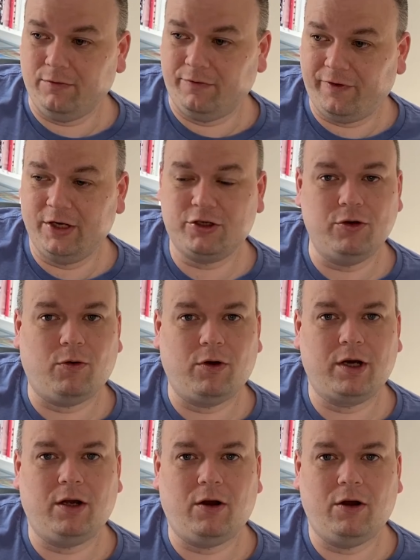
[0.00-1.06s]
finish an
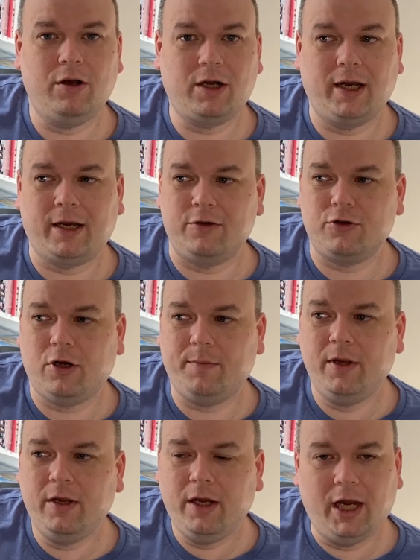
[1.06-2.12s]
order on click and drop,
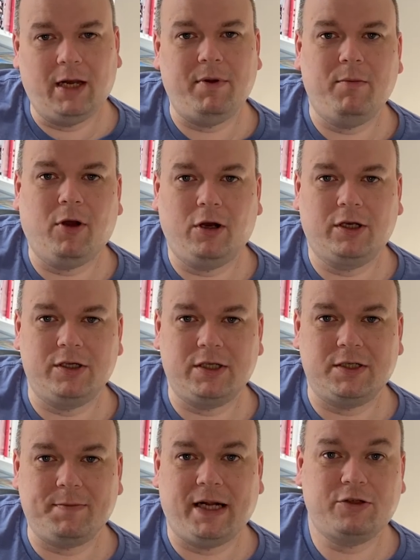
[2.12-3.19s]
it'll be marked as
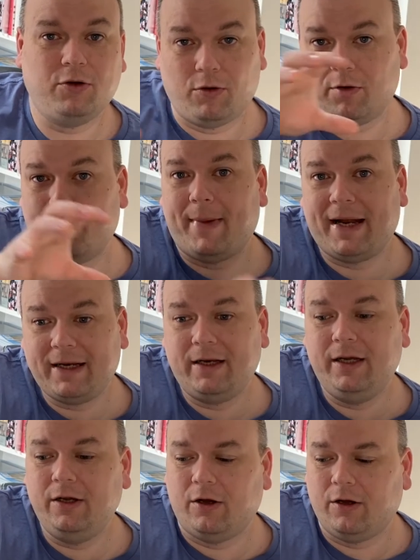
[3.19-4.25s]
dispatched
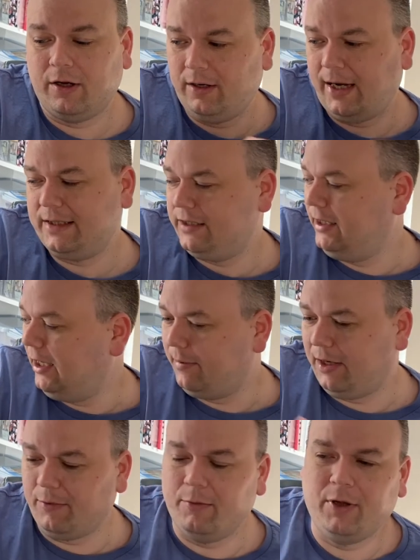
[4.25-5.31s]
automatically on Etsy,
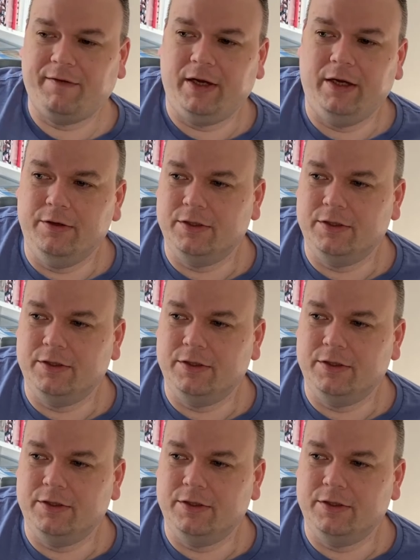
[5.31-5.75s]
eBay, whatever you're